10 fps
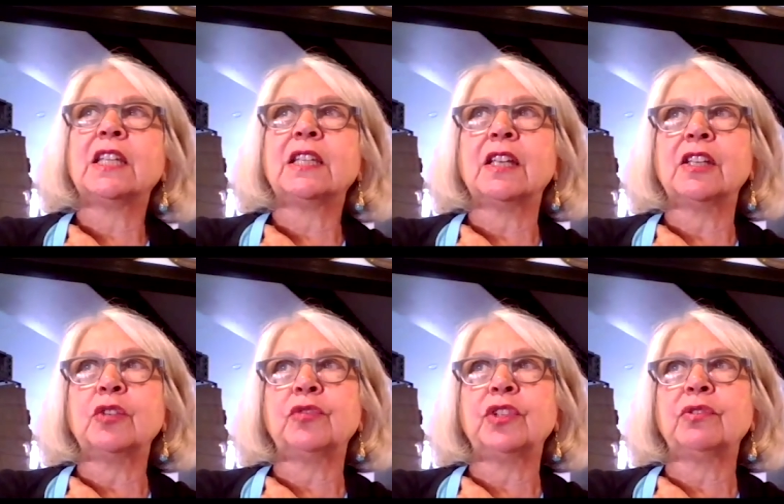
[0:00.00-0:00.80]

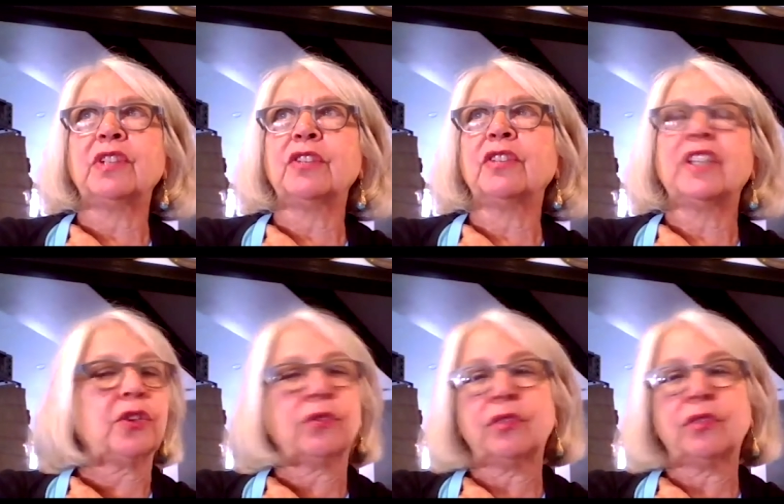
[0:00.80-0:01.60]
you, you literally
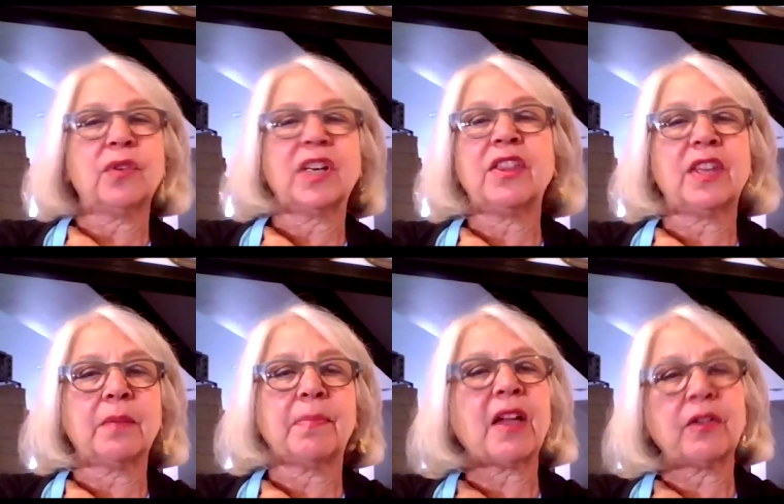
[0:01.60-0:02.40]
don't know anything
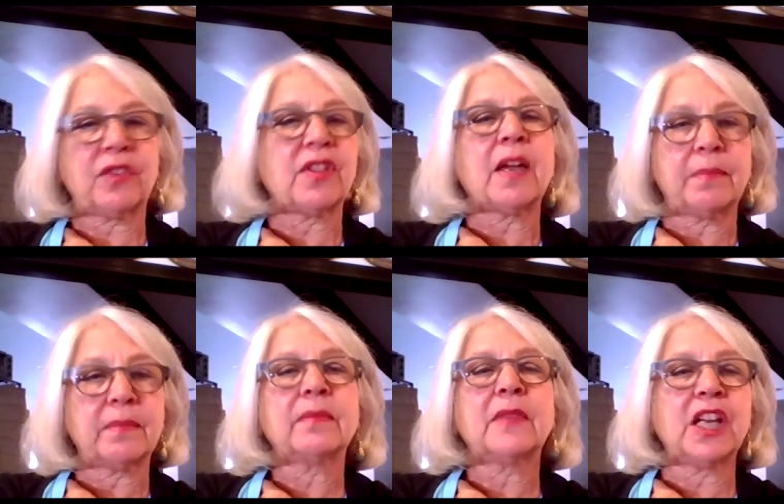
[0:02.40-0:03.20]
about them
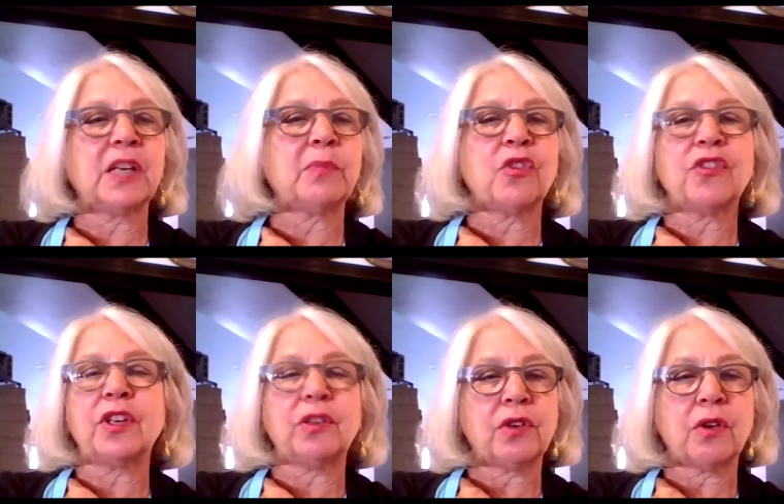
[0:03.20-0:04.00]
any more than
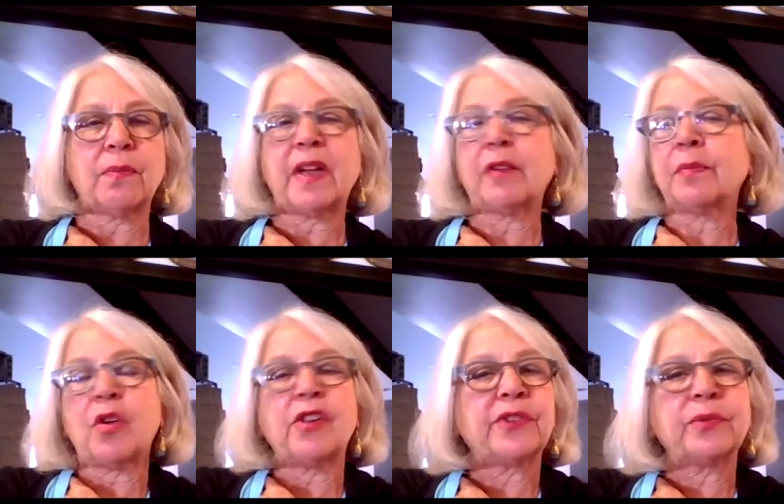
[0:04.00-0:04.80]
you know about
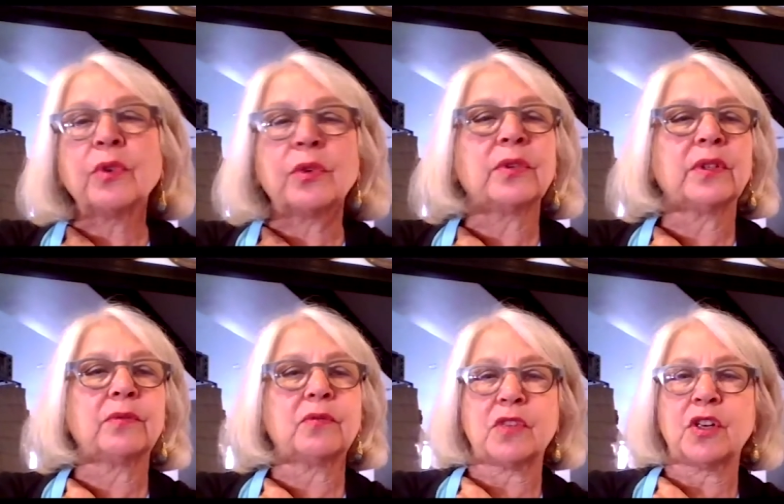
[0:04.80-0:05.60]
Paul Theroux and,
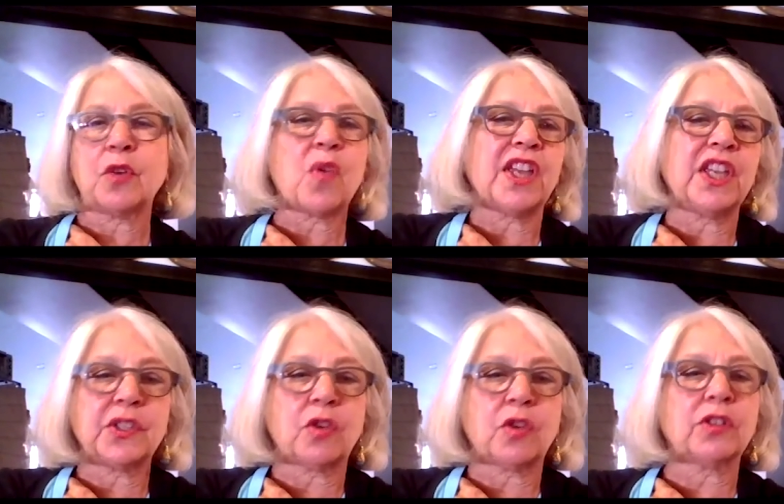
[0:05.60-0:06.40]
you know, why he's
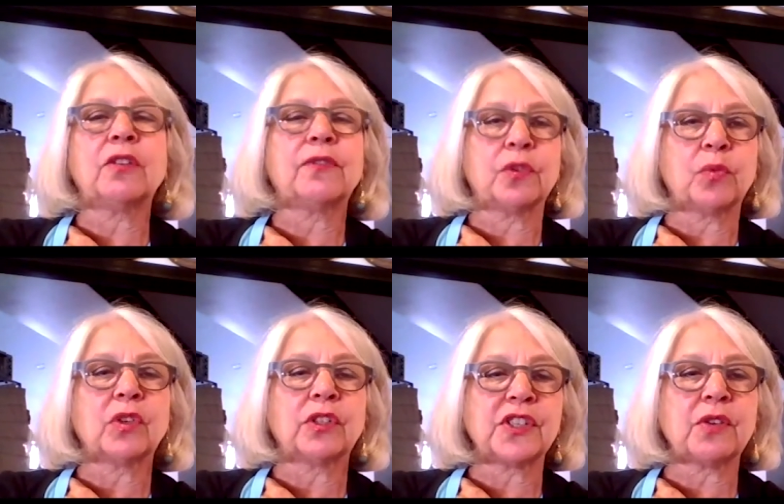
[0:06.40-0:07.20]
gone all over the
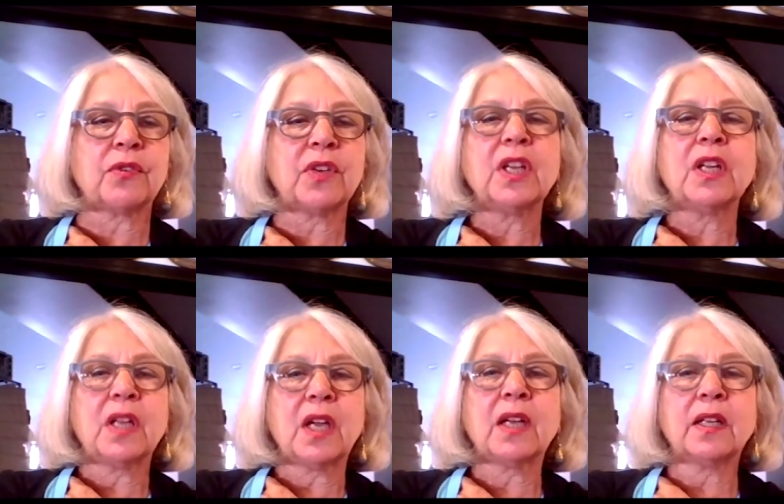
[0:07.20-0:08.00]
world. So,
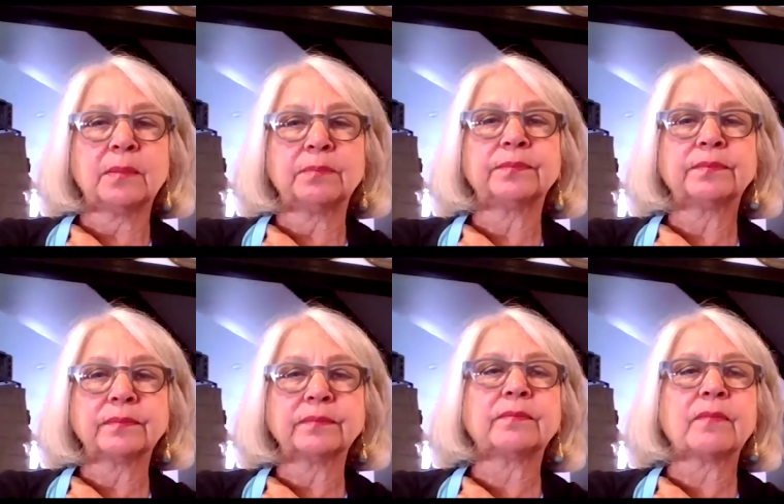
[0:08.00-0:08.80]
um,
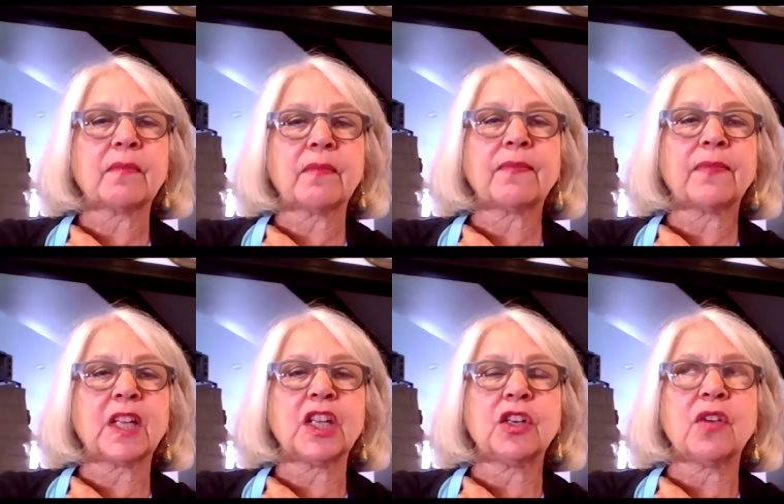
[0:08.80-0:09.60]

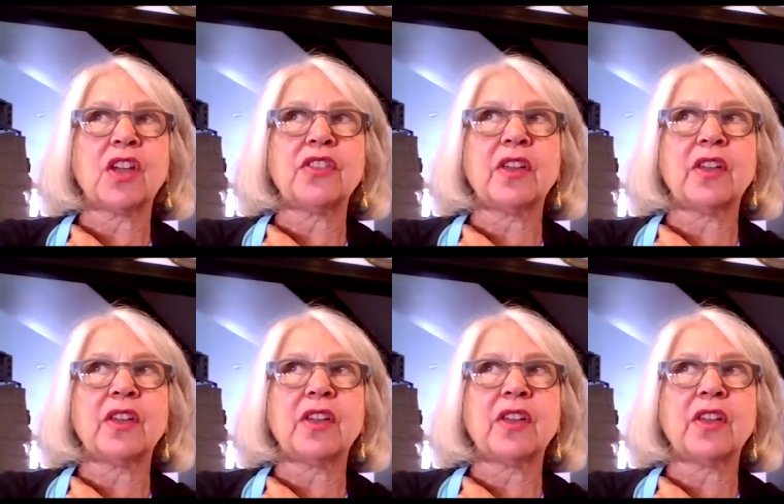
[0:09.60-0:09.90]
you know, yeah, I, why